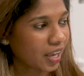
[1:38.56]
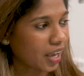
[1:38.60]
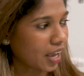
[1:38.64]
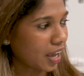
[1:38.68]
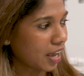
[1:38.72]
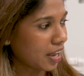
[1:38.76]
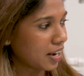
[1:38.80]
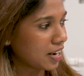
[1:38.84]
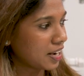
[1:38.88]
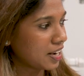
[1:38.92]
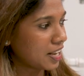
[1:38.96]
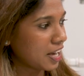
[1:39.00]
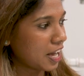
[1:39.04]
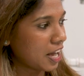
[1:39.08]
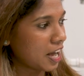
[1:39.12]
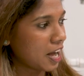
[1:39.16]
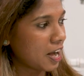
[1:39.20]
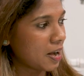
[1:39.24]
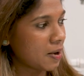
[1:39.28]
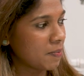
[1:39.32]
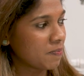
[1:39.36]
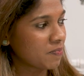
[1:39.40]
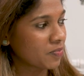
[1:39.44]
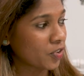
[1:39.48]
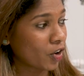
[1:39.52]
And
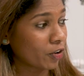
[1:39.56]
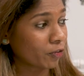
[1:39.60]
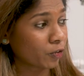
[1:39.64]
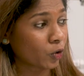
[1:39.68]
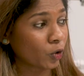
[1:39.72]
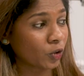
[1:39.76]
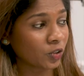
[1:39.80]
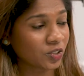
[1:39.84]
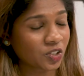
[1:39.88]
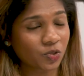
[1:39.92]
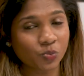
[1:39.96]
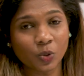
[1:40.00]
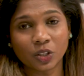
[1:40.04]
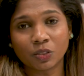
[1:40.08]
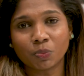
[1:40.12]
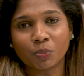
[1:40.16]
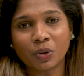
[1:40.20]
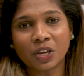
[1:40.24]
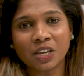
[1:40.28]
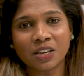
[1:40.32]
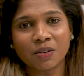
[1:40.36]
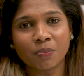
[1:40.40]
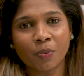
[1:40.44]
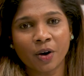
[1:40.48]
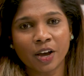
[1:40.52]
of course, with
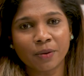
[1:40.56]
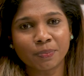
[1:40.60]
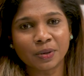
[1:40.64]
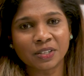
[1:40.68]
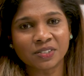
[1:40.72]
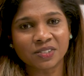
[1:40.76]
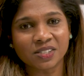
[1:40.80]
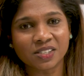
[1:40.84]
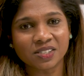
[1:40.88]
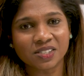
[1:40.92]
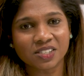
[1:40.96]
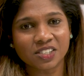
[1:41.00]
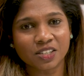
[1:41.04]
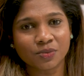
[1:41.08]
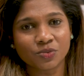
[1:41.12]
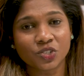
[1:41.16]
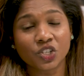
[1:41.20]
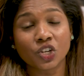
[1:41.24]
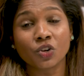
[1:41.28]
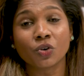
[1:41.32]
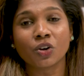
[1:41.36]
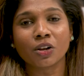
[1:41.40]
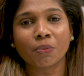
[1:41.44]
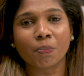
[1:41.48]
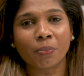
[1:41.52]
PE piping systems
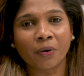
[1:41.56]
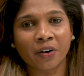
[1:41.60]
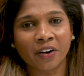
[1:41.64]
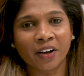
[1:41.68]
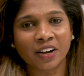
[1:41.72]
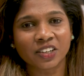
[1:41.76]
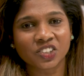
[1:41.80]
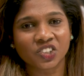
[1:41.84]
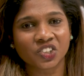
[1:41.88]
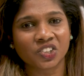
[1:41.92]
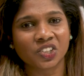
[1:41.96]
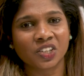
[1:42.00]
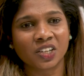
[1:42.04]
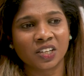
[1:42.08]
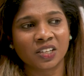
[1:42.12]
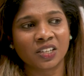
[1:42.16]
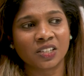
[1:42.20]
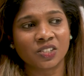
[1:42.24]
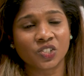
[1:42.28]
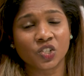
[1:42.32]
during production,